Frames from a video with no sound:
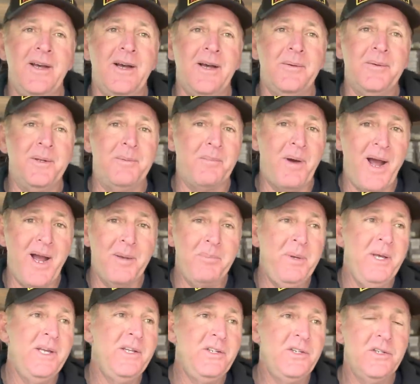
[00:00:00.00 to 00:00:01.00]
in my
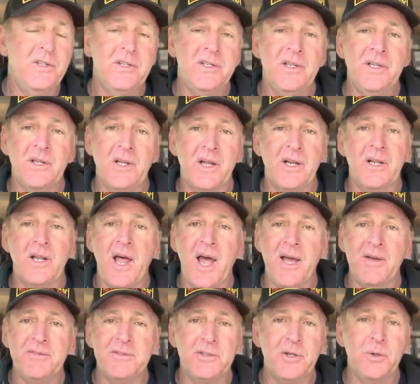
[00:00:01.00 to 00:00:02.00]
opinion, a lot of
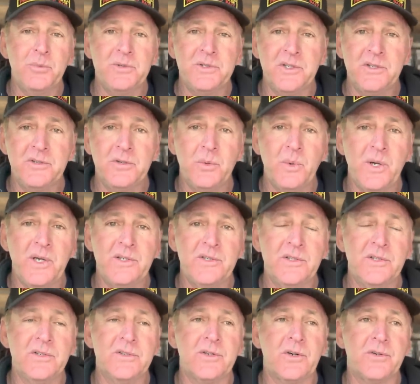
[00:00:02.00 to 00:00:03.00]
live scope
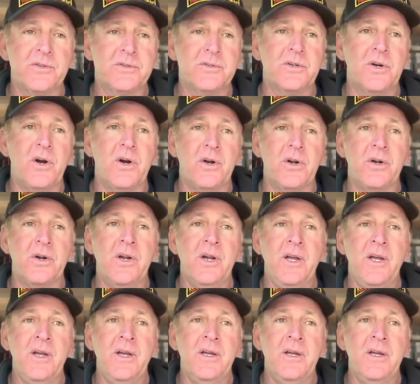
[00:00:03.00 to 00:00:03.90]
situations are